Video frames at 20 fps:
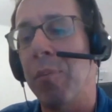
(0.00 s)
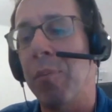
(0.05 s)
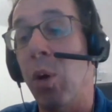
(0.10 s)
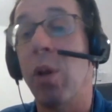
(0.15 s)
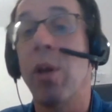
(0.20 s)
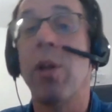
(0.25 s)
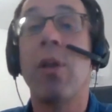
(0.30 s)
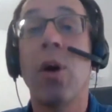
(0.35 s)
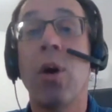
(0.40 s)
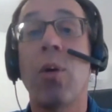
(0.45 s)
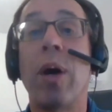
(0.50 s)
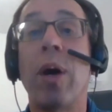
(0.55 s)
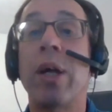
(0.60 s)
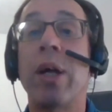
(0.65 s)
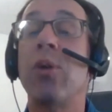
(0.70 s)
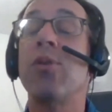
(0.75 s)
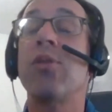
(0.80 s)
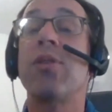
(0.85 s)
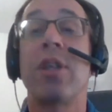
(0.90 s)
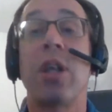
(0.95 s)
although I
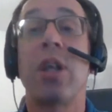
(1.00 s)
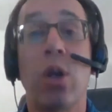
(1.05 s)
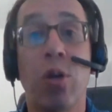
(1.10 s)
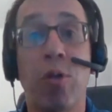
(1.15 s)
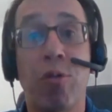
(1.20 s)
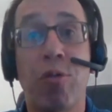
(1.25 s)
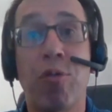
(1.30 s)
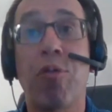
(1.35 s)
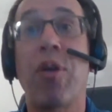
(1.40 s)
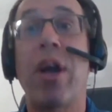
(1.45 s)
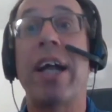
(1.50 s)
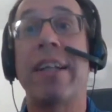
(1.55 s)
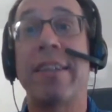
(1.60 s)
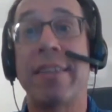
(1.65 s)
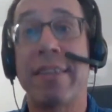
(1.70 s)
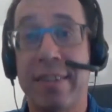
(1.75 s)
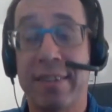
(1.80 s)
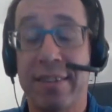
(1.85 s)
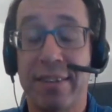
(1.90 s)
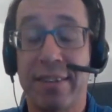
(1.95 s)
used a lot of
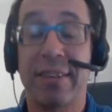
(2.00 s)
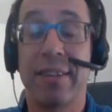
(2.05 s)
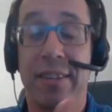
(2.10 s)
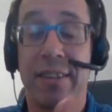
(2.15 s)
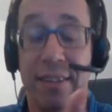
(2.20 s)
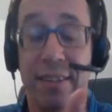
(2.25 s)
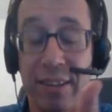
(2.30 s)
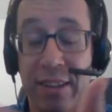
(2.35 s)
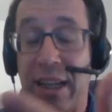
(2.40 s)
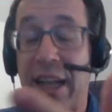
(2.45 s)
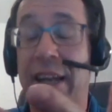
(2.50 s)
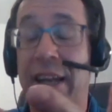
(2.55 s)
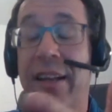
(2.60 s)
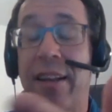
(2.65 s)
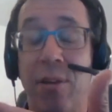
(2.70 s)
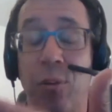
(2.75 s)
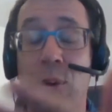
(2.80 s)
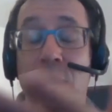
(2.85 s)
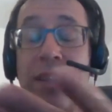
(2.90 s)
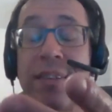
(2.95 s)
friends like
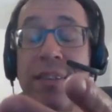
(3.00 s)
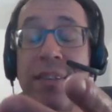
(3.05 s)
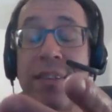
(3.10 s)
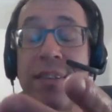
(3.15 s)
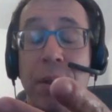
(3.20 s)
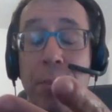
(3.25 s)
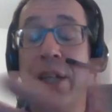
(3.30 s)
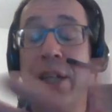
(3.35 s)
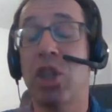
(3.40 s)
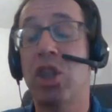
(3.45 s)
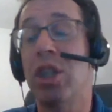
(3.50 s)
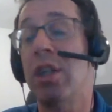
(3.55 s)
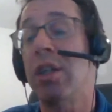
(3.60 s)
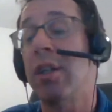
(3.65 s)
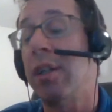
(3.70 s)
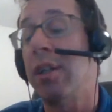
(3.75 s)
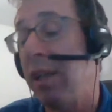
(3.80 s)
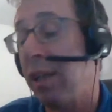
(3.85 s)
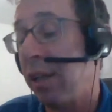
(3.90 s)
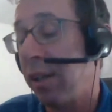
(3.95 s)
the ones I
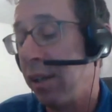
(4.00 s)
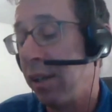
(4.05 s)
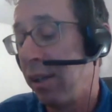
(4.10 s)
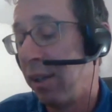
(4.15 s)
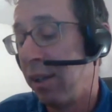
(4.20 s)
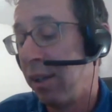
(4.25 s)
mentioned and